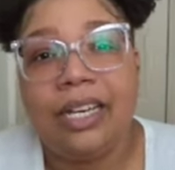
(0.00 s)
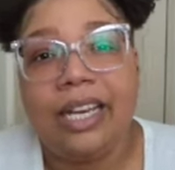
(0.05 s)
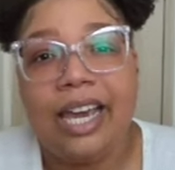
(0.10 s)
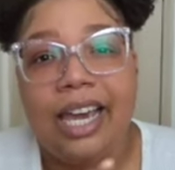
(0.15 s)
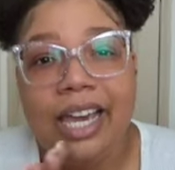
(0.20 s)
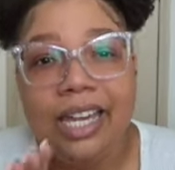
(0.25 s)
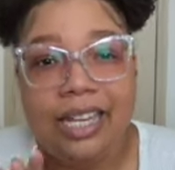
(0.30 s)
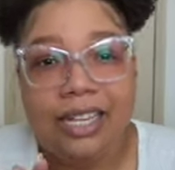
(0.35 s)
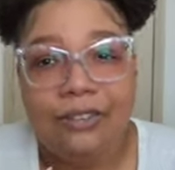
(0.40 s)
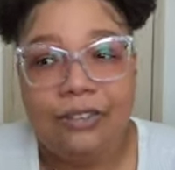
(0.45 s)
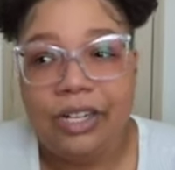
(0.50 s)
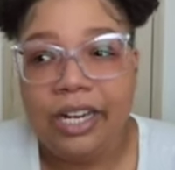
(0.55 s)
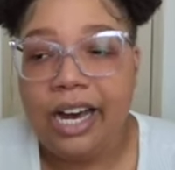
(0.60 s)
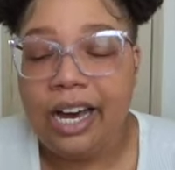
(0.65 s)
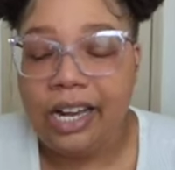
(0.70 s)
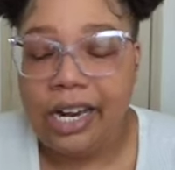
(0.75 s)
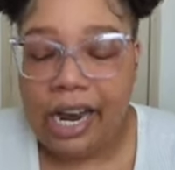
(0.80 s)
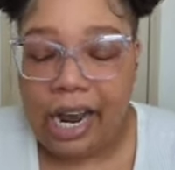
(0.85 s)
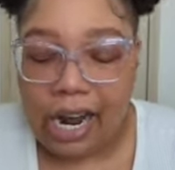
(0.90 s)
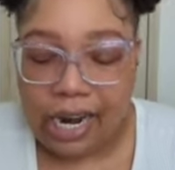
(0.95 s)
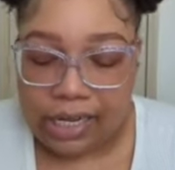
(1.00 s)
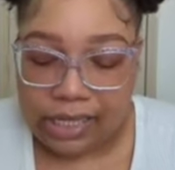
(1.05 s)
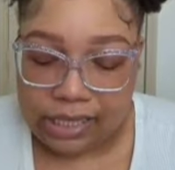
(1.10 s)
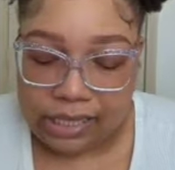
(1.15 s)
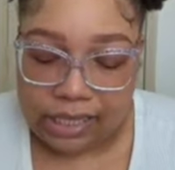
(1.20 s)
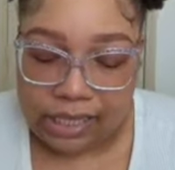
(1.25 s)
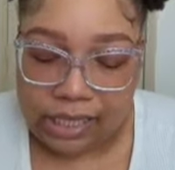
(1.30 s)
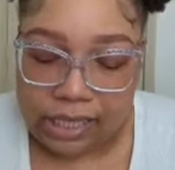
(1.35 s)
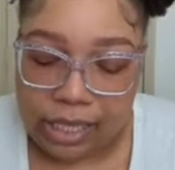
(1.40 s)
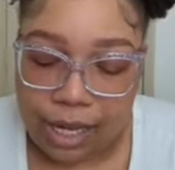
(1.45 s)
Can't live without it,
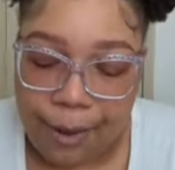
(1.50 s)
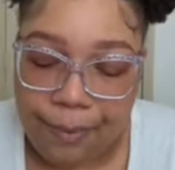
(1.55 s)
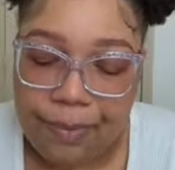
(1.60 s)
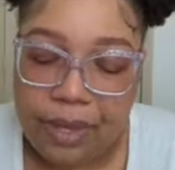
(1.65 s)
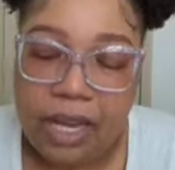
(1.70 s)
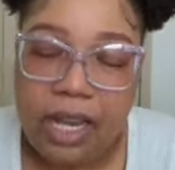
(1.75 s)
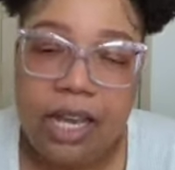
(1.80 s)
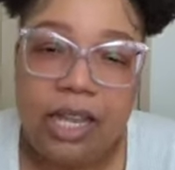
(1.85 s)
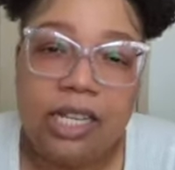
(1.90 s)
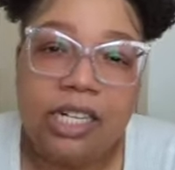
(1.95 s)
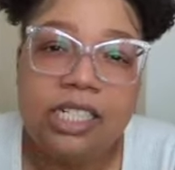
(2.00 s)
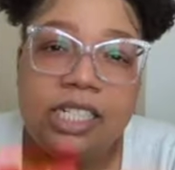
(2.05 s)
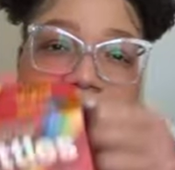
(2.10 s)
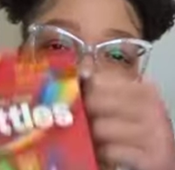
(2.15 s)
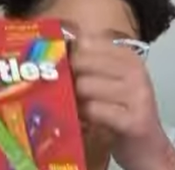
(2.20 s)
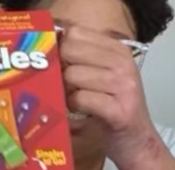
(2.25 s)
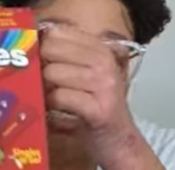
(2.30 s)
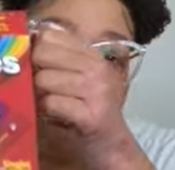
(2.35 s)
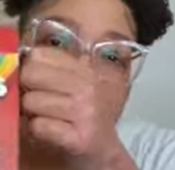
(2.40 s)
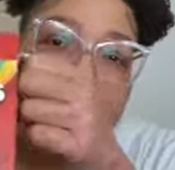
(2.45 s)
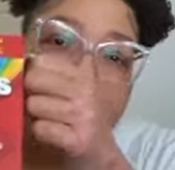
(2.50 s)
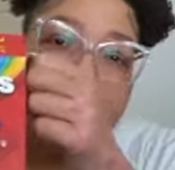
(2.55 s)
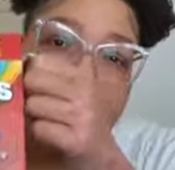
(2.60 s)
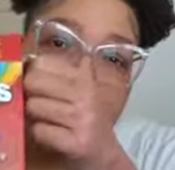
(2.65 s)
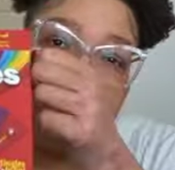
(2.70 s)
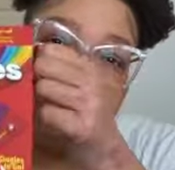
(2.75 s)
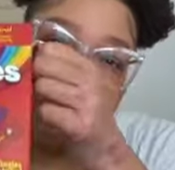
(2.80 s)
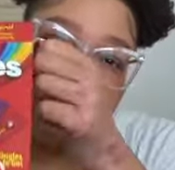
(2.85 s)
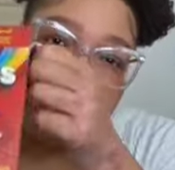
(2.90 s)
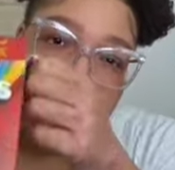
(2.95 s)
honestly. So the Shake Shack
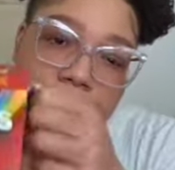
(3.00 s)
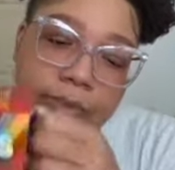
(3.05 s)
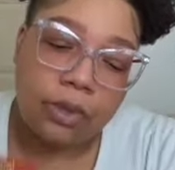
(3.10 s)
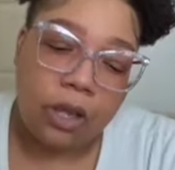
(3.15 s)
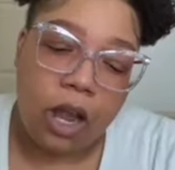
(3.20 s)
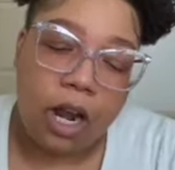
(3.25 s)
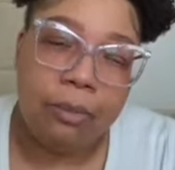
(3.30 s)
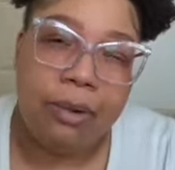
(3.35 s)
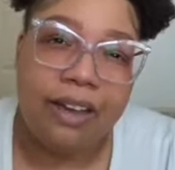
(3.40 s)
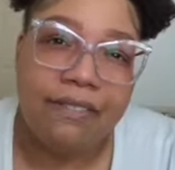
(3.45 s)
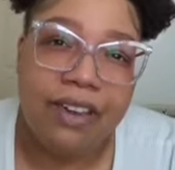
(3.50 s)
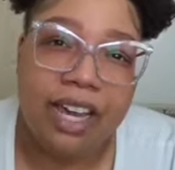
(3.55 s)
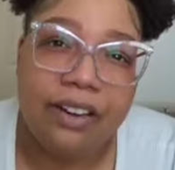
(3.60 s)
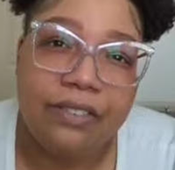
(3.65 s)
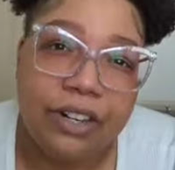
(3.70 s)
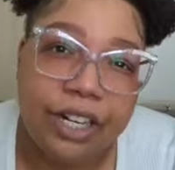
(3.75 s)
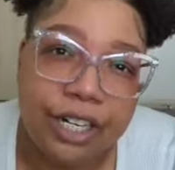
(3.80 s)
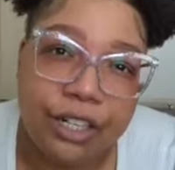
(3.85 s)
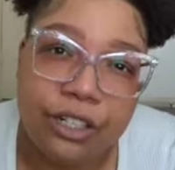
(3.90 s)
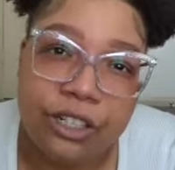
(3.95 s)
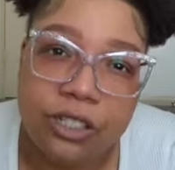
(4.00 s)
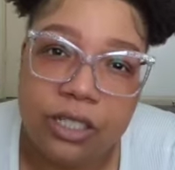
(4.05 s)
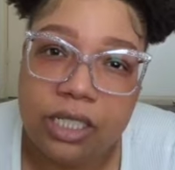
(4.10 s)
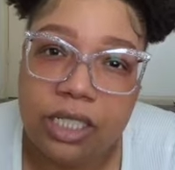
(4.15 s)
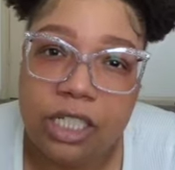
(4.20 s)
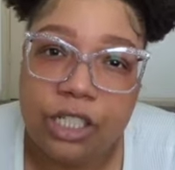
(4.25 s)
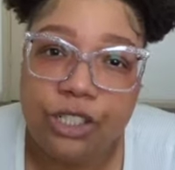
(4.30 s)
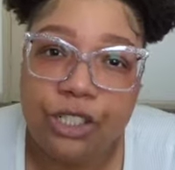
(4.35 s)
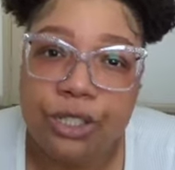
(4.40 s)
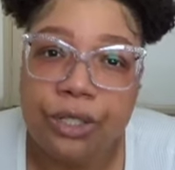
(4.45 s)
packets are my favorite cruise
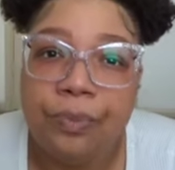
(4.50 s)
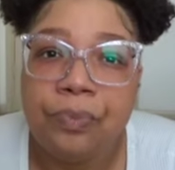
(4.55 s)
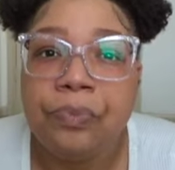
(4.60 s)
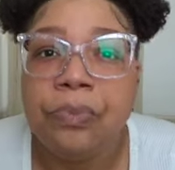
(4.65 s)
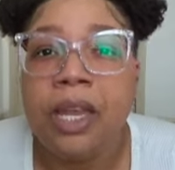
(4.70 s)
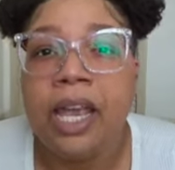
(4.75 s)
essential